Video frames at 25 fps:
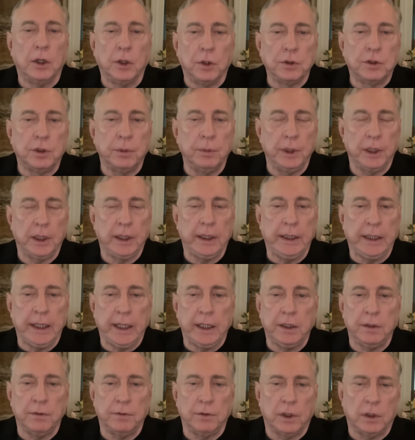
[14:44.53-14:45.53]
ultimately
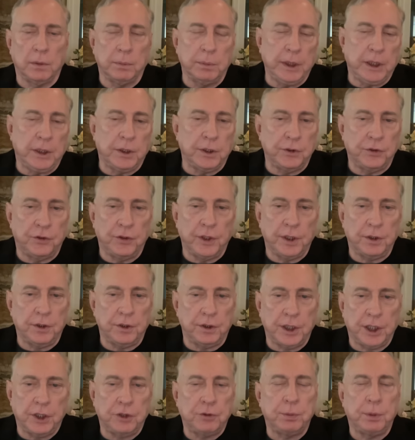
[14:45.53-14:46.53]
get involved because they're
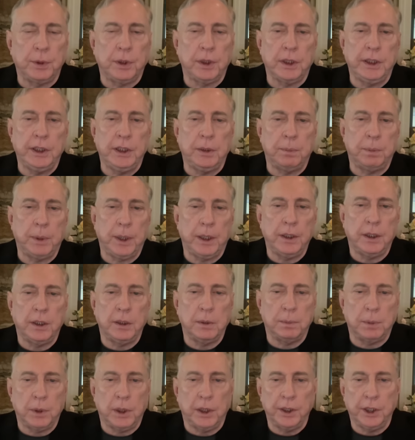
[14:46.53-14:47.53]
desperately
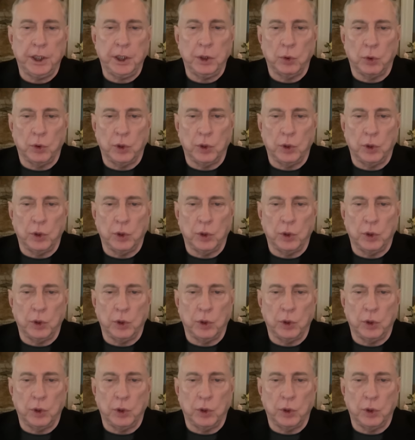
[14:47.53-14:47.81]
dependent upon the